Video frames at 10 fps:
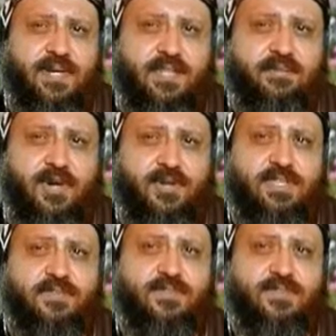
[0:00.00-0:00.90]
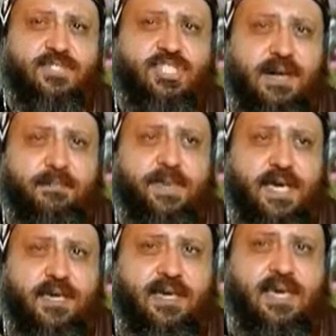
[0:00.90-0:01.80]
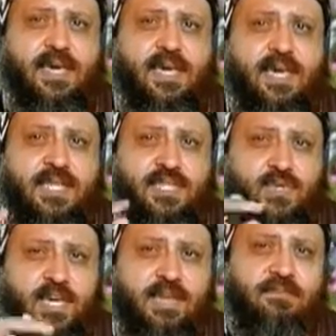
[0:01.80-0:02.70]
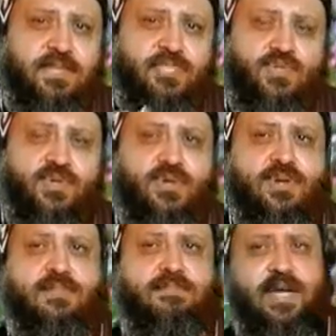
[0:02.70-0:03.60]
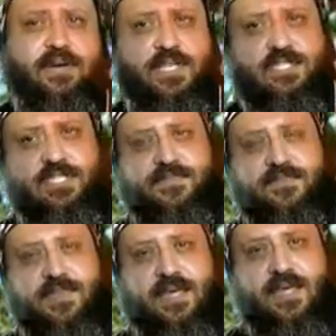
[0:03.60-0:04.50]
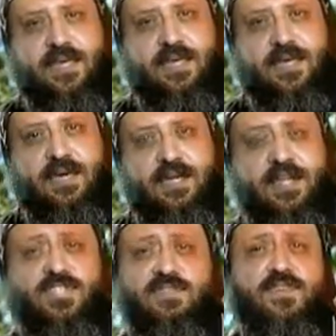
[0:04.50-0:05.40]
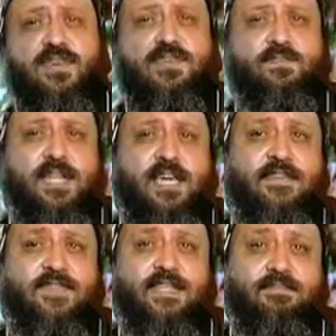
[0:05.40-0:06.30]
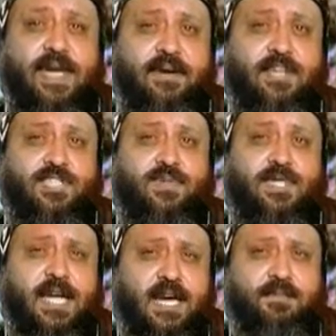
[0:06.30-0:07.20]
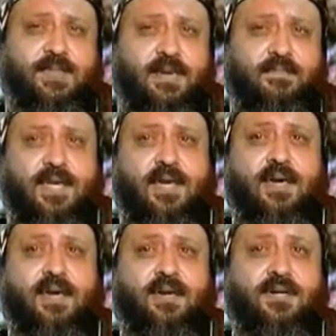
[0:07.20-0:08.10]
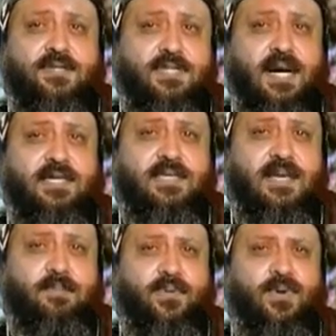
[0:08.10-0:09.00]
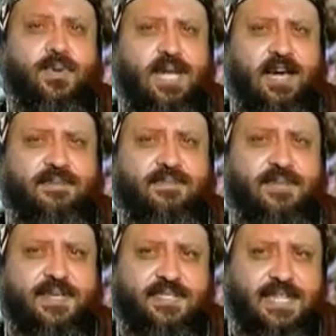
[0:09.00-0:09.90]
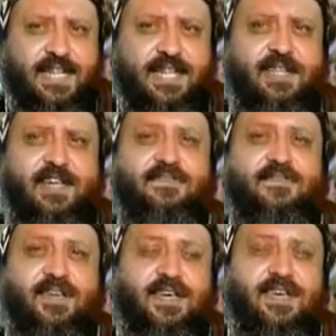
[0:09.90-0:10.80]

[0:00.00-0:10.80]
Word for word: another motive for jumping into immature marriage. A lot of youth believe that marriage will help them conduct a pure life. Sadly enough,